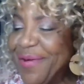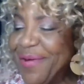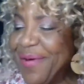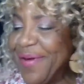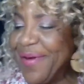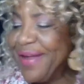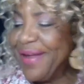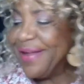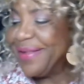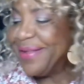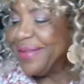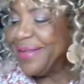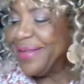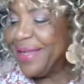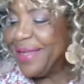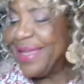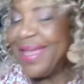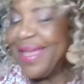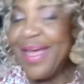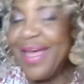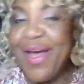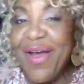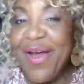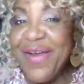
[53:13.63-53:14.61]
oil,
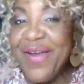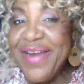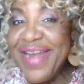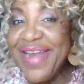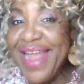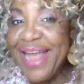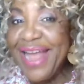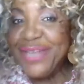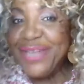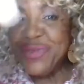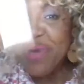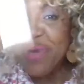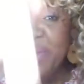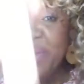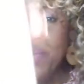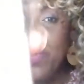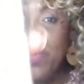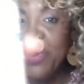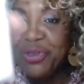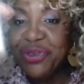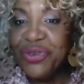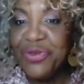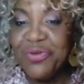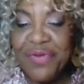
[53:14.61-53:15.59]
our naturally
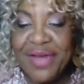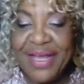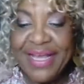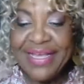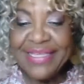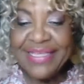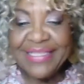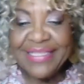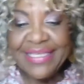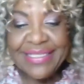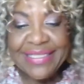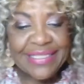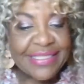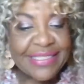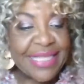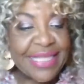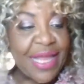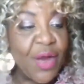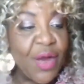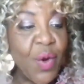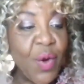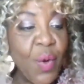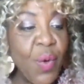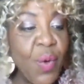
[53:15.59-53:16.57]
moisturizing
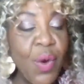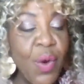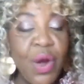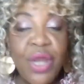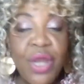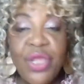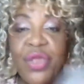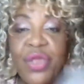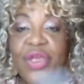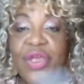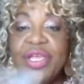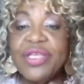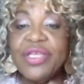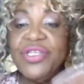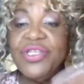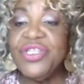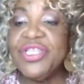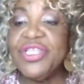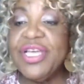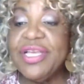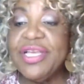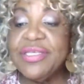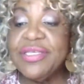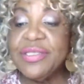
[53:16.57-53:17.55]
stick, or you can
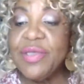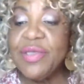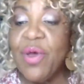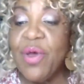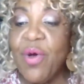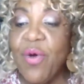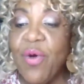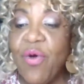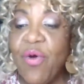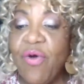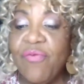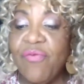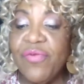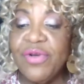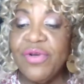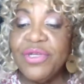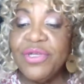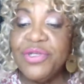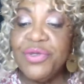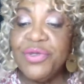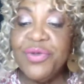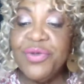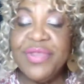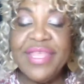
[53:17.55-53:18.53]
just go over
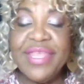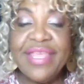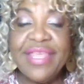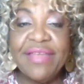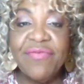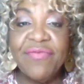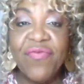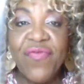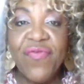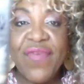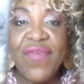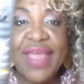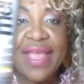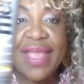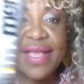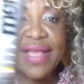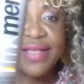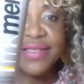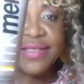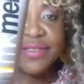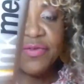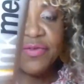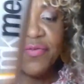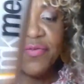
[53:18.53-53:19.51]
to the
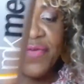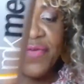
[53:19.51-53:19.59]
advanced